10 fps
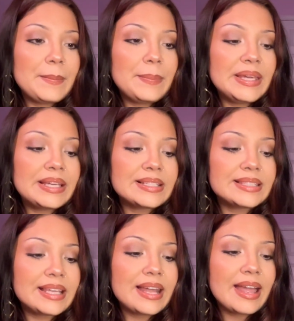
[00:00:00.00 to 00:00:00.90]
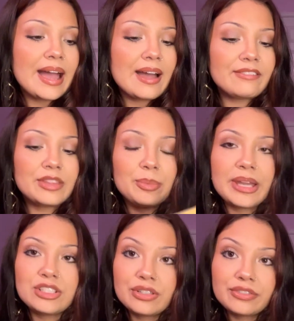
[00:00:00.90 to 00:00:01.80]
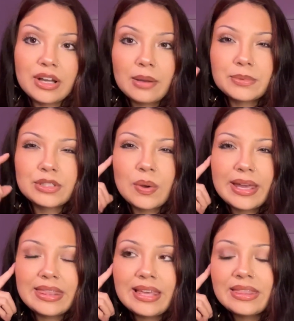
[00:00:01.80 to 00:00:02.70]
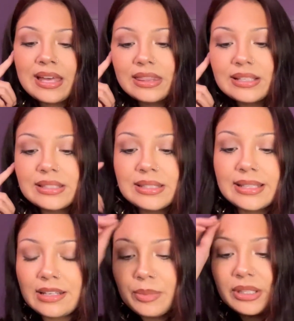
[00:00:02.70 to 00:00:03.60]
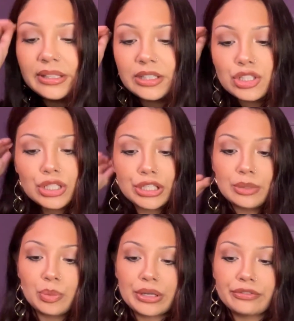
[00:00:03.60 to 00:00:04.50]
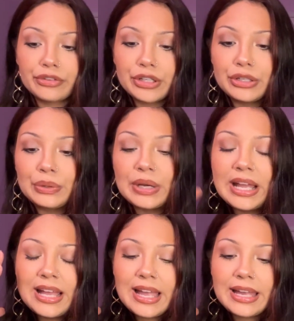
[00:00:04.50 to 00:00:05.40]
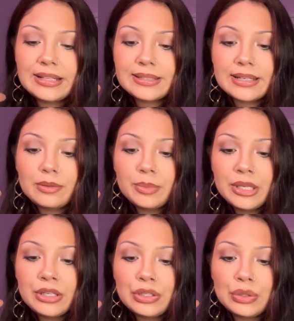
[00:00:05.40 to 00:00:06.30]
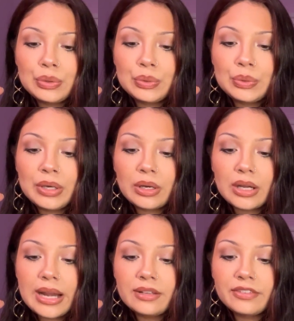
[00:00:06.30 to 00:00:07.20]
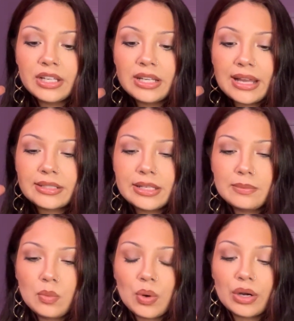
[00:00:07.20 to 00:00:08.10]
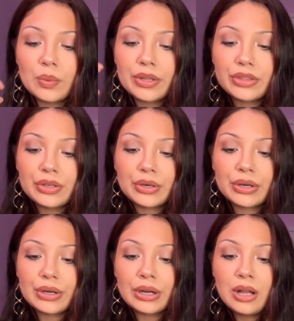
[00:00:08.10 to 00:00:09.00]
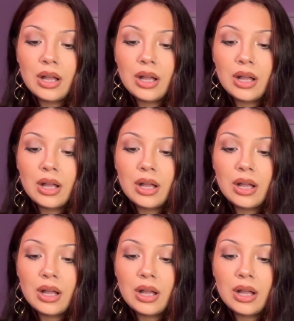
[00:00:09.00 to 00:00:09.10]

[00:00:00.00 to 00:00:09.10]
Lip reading: Because then I have the Page of Cups. So I think that this is going to be like a turning point for you, and it's going to be you kind of connecting more with your